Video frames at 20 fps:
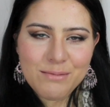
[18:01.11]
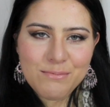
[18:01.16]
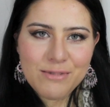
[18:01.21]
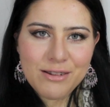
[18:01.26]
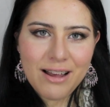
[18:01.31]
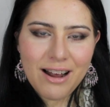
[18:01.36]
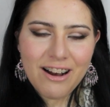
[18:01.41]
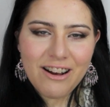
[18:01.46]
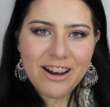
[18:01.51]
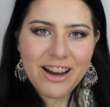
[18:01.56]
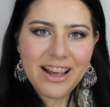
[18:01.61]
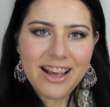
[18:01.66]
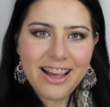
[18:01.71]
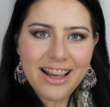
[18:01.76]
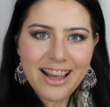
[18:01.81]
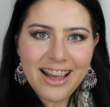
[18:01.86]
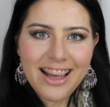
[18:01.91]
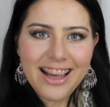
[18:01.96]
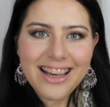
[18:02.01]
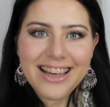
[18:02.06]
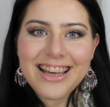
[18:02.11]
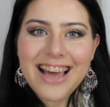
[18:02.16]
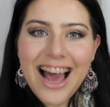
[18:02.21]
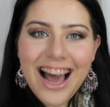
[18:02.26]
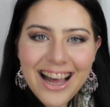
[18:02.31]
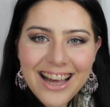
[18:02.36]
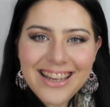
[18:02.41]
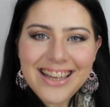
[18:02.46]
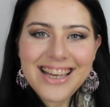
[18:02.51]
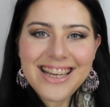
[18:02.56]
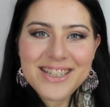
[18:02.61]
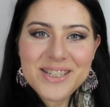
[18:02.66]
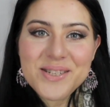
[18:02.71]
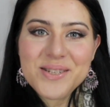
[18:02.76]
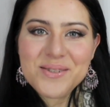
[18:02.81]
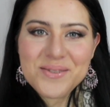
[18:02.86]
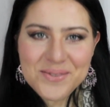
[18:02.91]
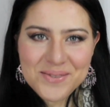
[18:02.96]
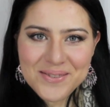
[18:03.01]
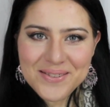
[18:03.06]
I'm sorry.
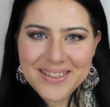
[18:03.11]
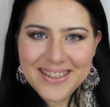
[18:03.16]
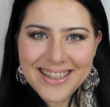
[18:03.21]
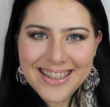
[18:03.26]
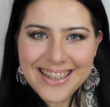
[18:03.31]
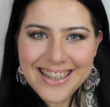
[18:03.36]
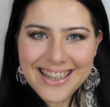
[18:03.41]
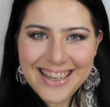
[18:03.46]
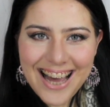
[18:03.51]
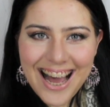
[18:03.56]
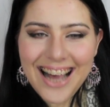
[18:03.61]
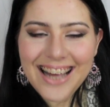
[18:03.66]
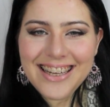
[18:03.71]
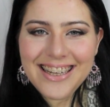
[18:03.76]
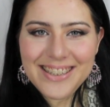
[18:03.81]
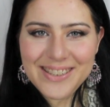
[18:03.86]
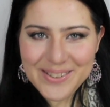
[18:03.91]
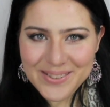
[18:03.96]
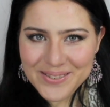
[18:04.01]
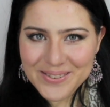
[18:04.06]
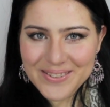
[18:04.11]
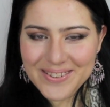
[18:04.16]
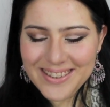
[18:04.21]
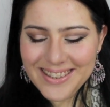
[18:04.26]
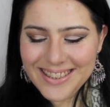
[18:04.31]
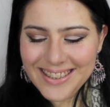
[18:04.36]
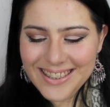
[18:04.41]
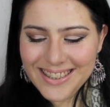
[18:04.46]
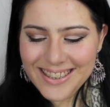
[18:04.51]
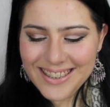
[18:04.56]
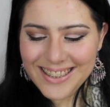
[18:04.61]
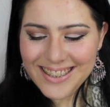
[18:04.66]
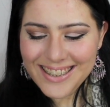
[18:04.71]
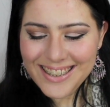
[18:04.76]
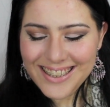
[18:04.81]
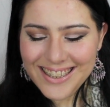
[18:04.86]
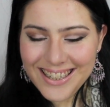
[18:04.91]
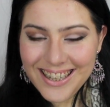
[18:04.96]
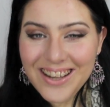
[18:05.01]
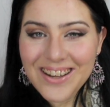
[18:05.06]
Yahizul.
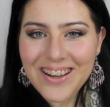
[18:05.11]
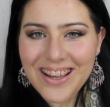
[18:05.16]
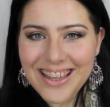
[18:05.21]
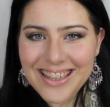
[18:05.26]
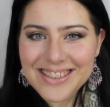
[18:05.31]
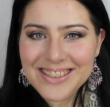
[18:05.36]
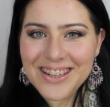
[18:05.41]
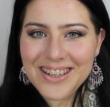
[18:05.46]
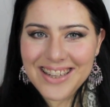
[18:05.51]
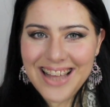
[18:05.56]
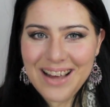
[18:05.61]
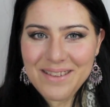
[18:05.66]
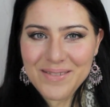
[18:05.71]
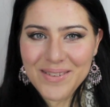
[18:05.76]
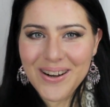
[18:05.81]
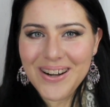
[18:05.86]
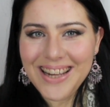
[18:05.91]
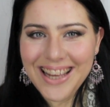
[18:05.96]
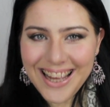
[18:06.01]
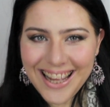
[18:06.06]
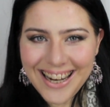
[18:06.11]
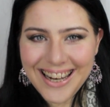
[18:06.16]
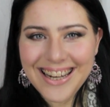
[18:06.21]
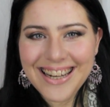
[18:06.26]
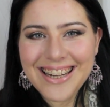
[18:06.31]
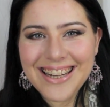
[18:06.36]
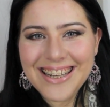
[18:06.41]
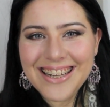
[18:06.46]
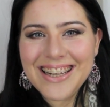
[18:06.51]
Okay, let's start that part again.